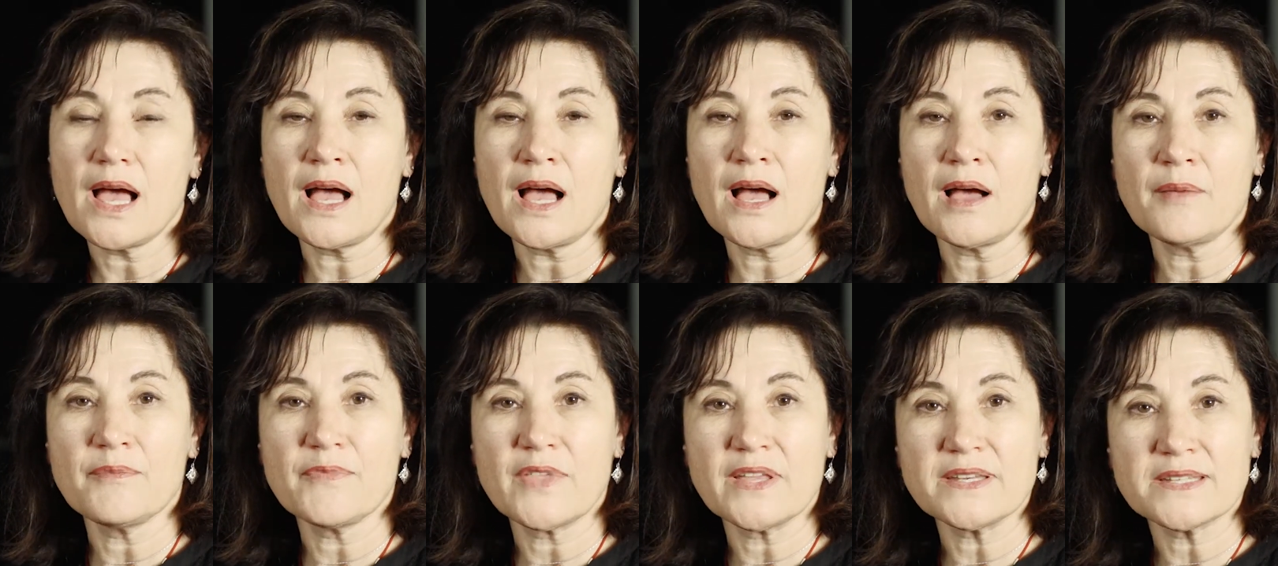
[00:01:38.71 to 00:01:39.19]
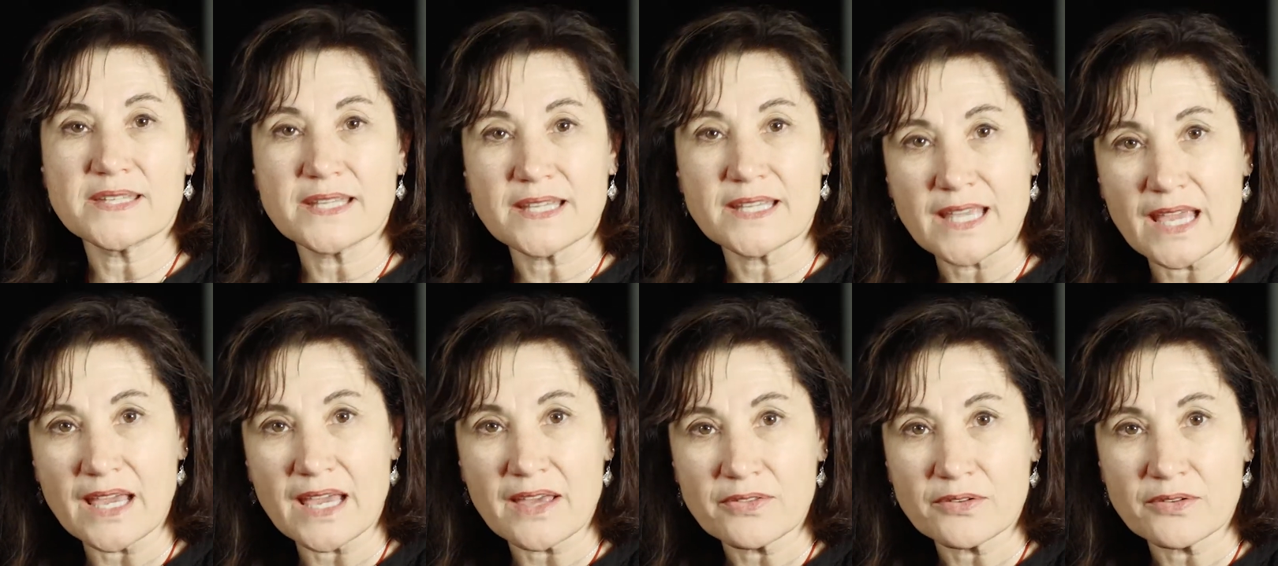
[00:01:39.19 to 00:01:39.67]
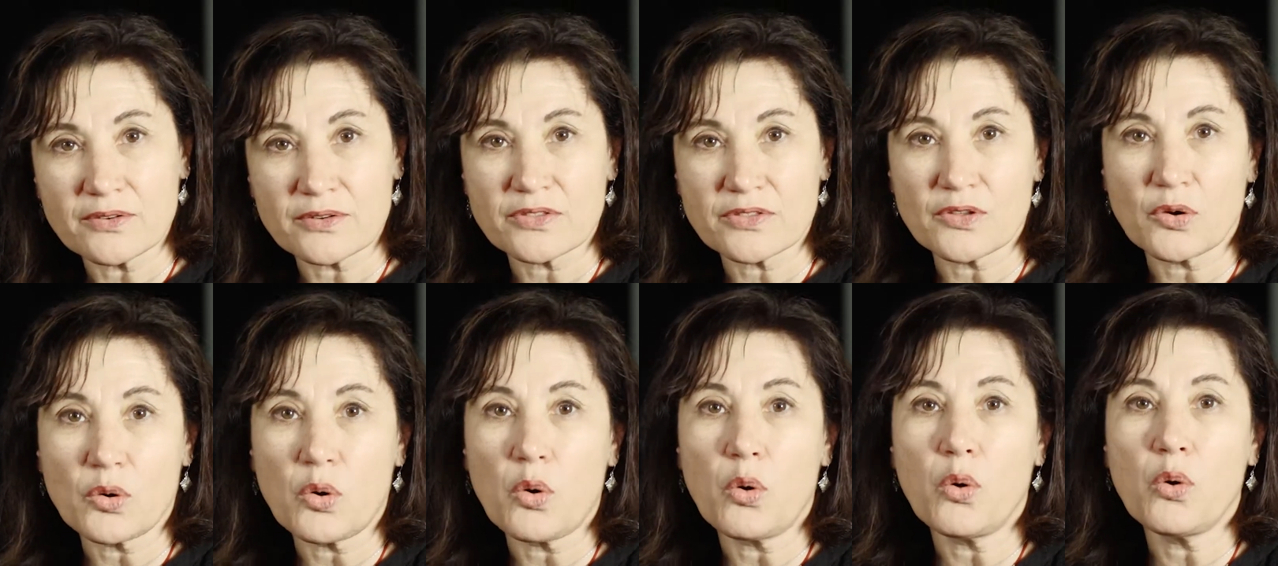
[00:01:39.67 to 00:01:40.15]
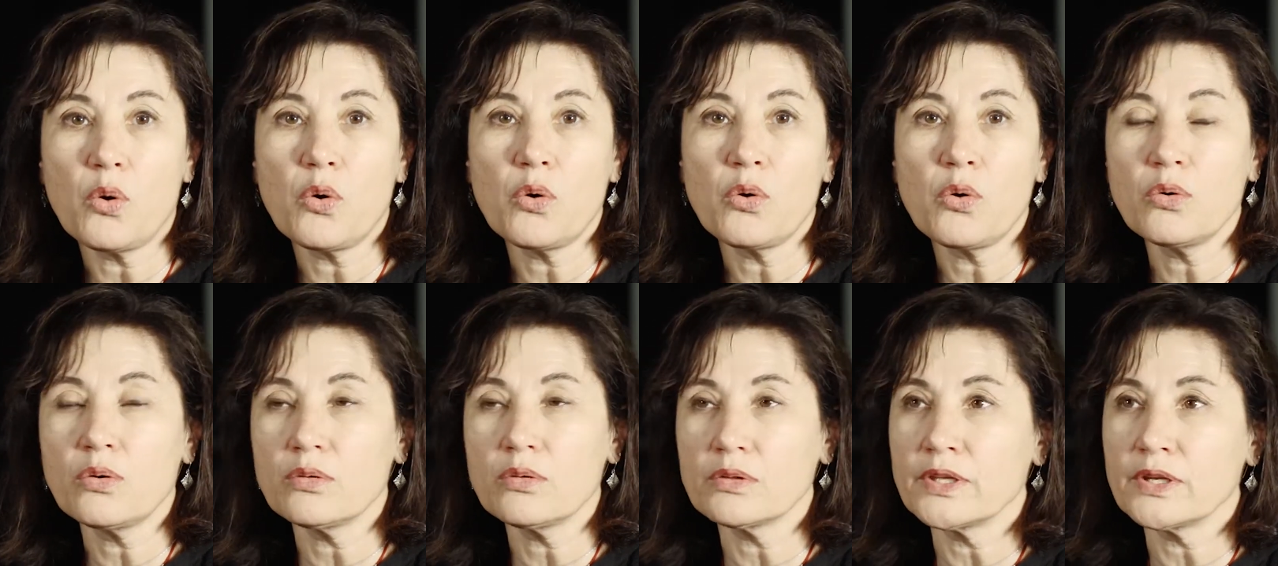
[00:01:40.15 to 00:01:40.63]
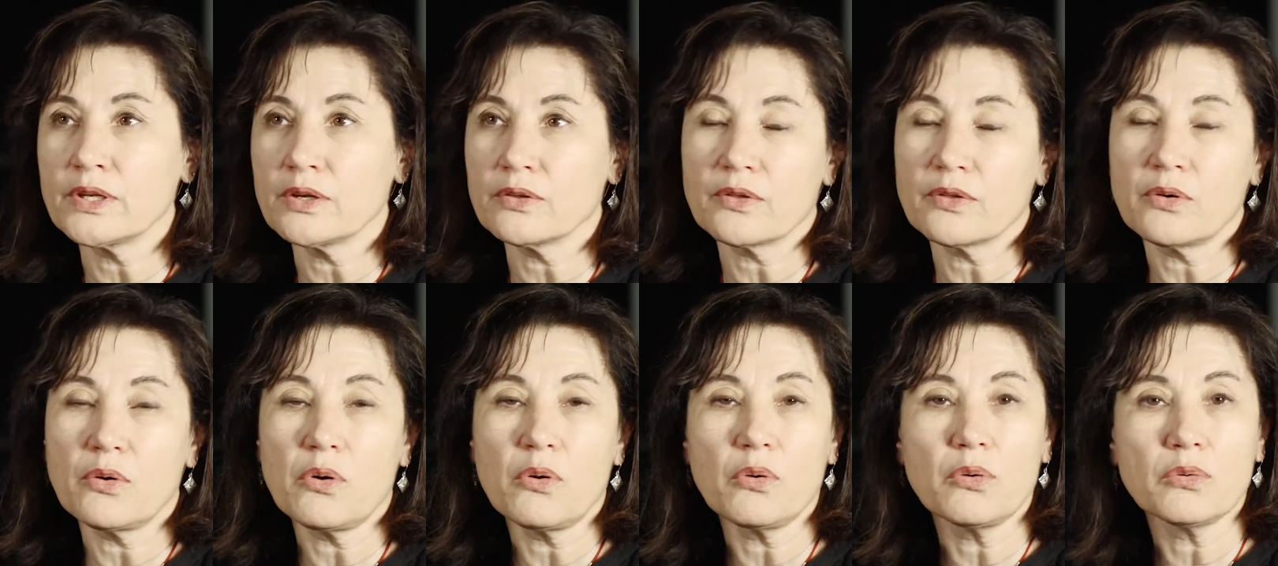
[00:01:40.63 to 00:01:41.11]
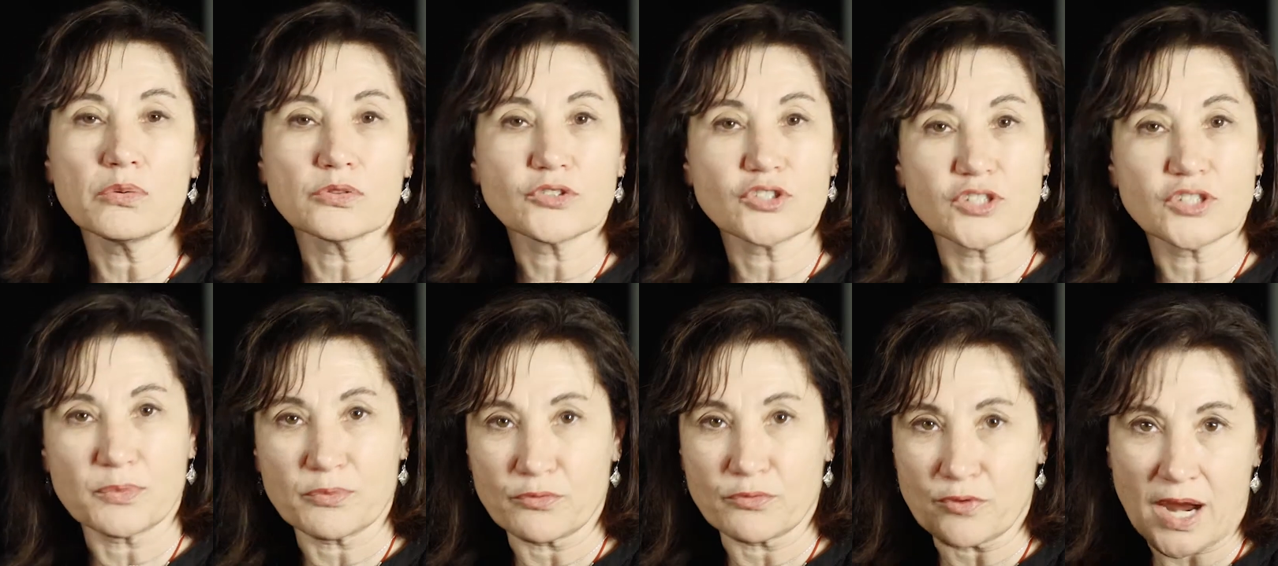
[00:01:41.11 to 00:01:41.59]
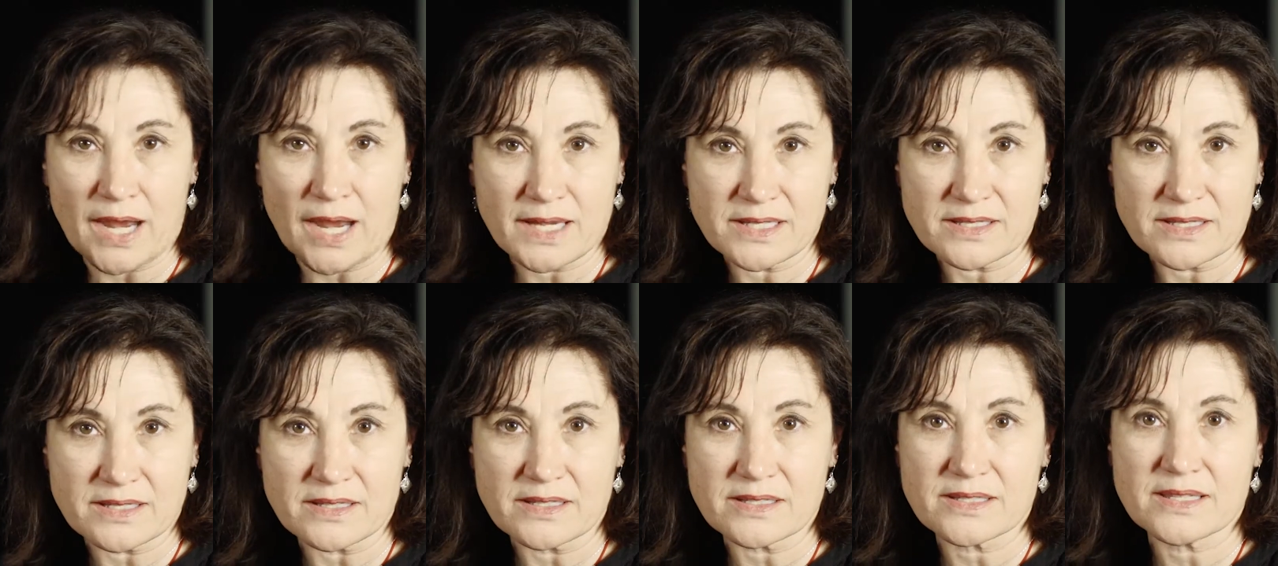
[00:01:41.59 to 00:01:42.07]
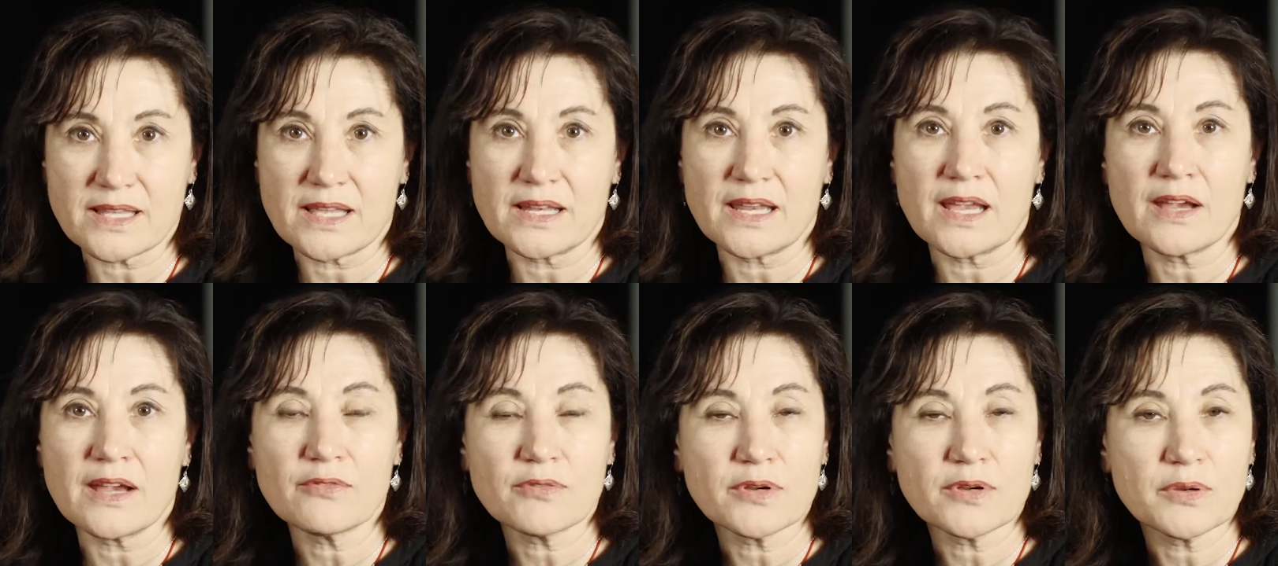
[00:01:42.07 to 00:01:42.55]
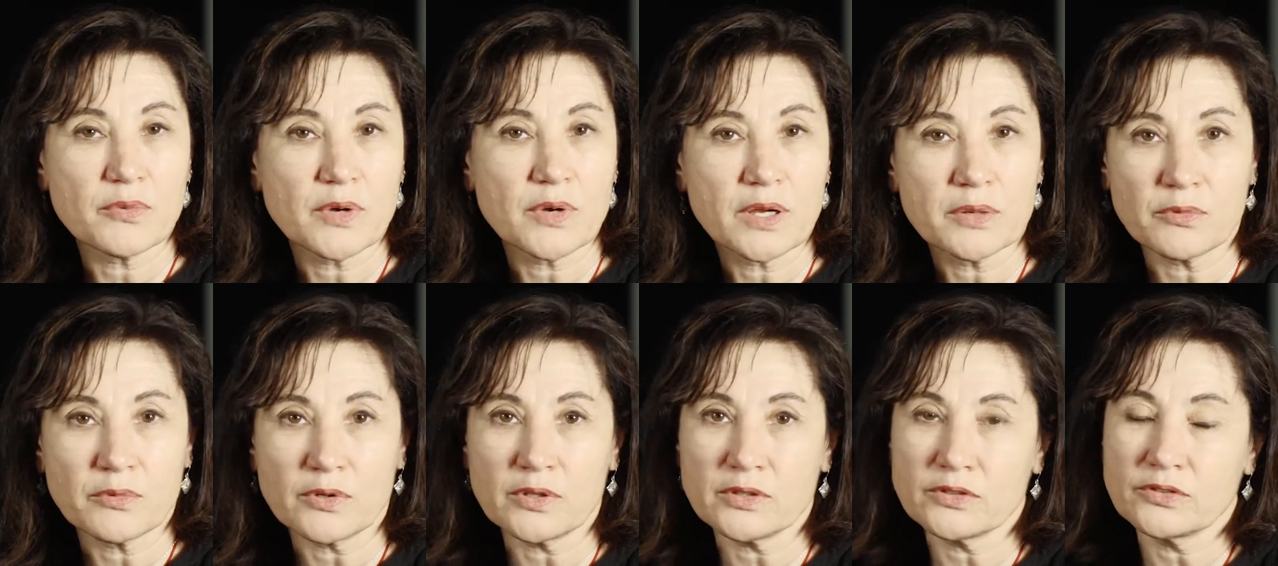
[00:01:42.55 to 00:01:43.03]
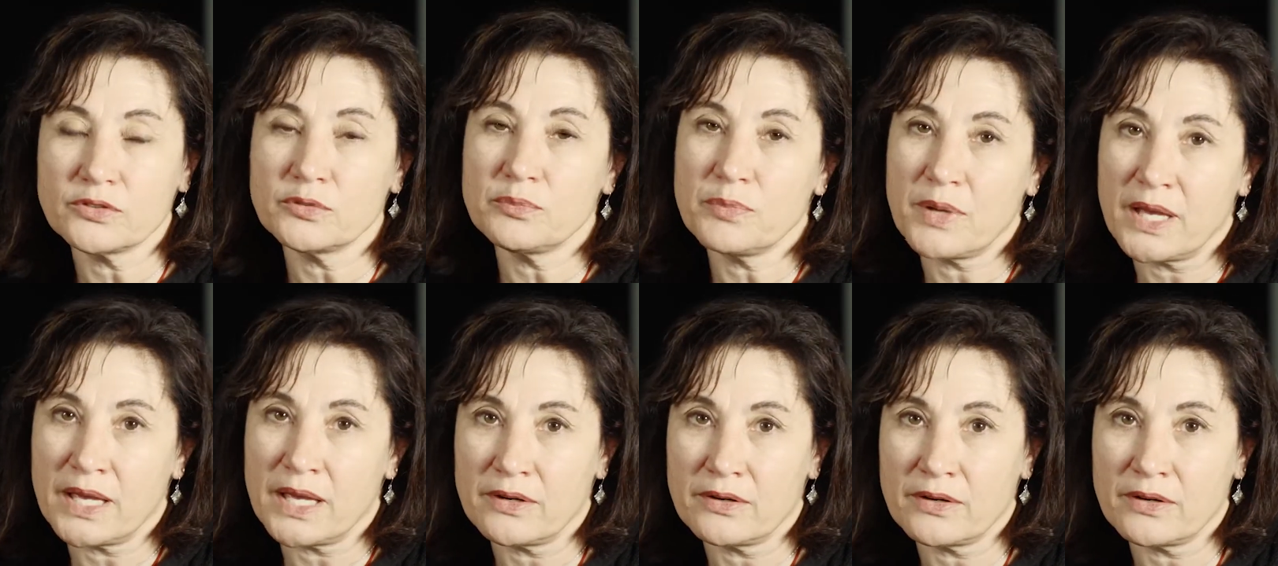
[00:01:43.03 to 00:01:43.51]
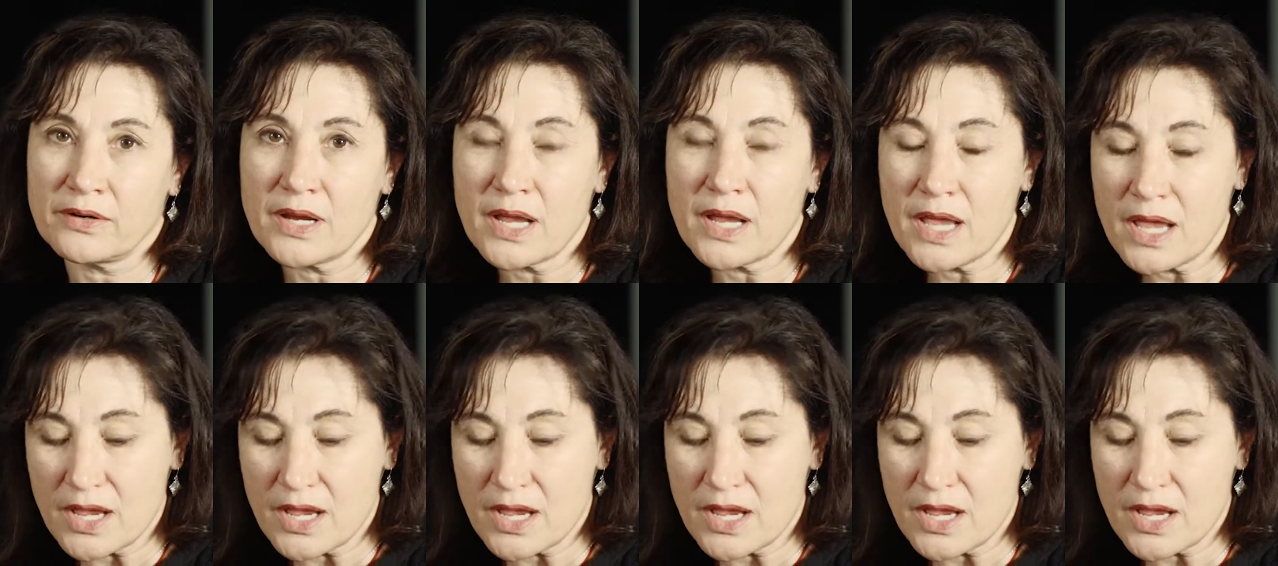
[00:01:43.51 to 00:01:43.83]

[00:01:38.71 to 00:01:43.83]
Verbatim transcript: um, then together the whole, you know, the whole ship rises, that everyone will do better.